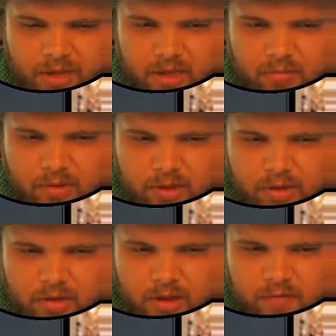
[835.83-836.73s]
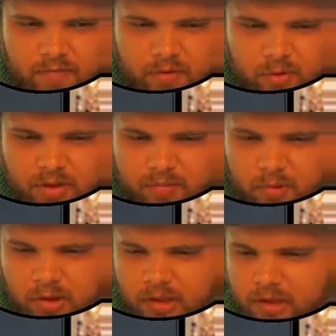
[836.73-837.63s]
I don't believe it has
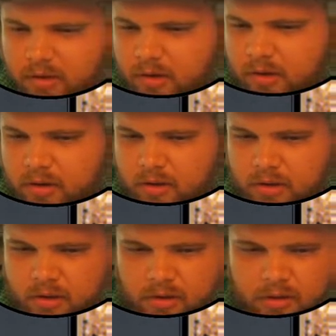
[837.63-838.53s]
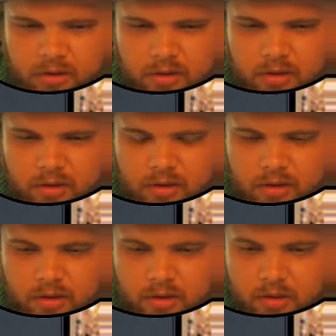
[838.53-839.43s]
haste, so it may still have to wait a
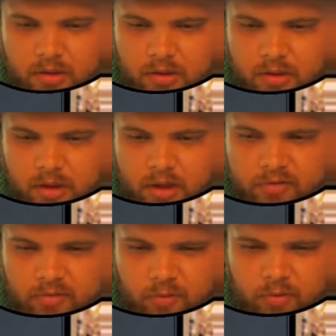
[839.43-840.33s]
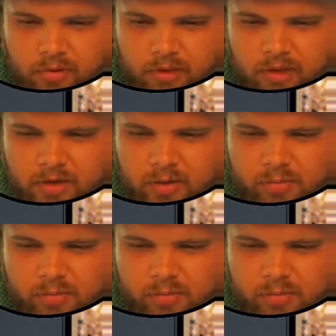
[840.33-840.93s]
turn for activated abilities, but they are